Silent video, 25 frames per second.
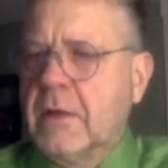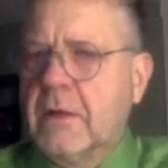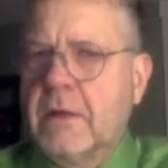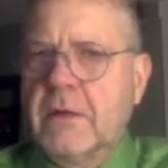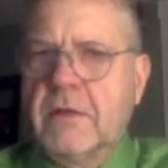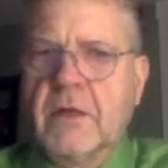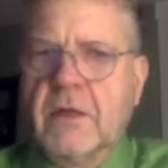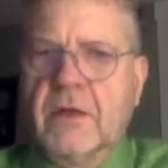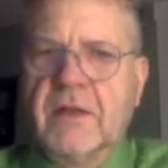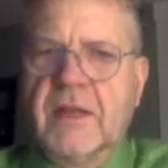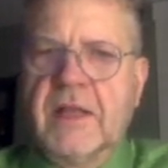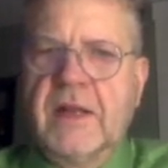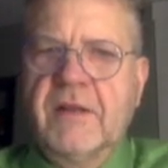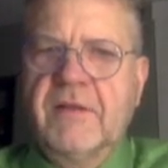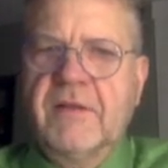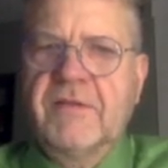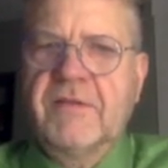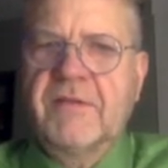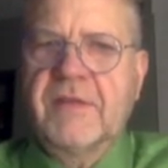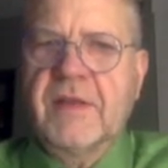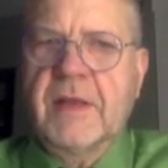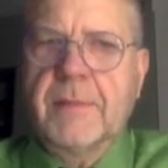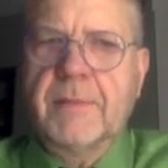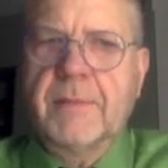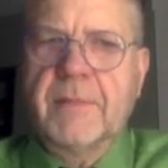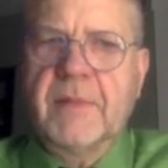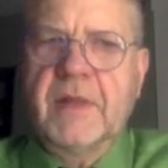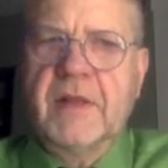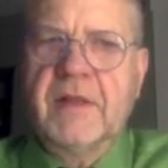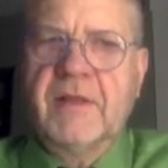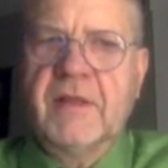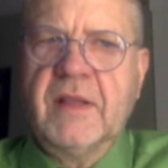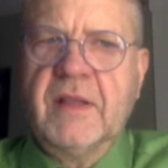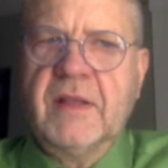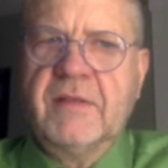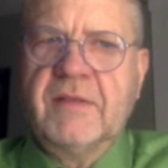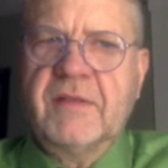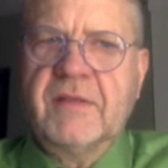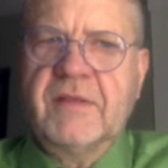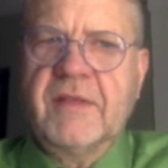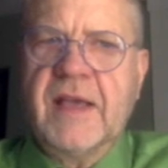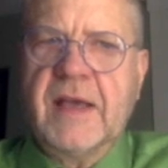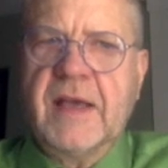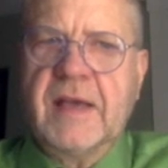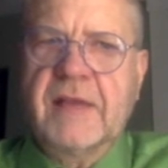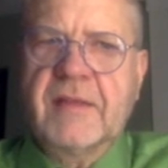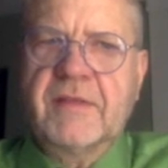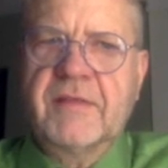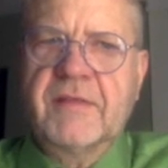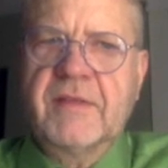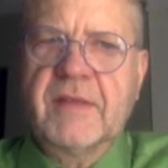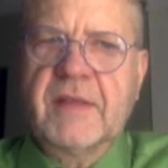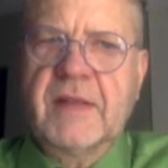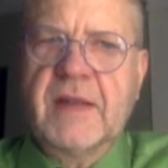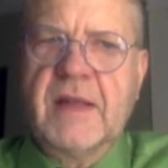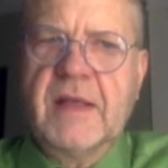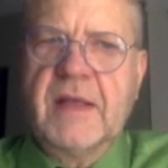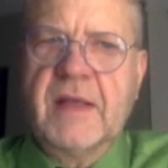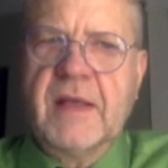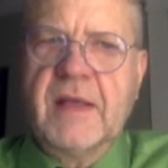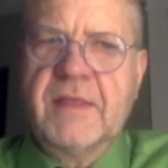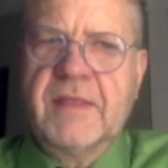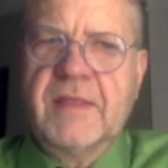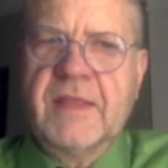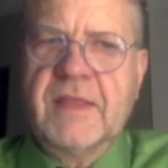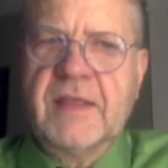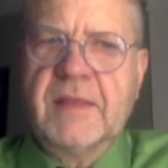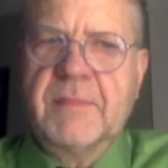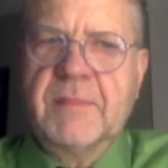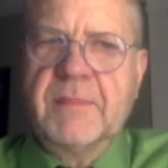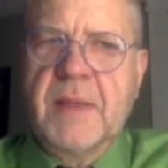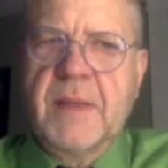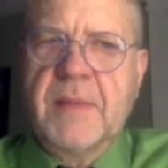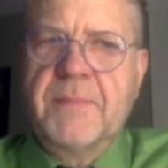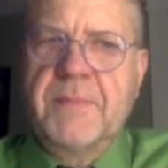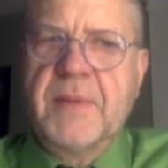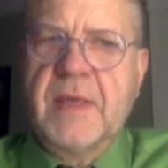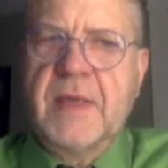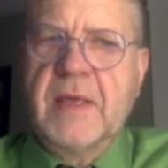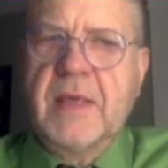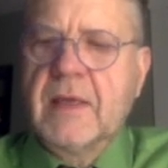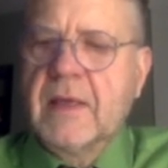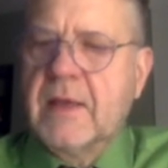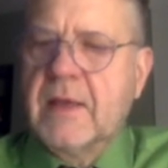Now let's attack this, and I think it might be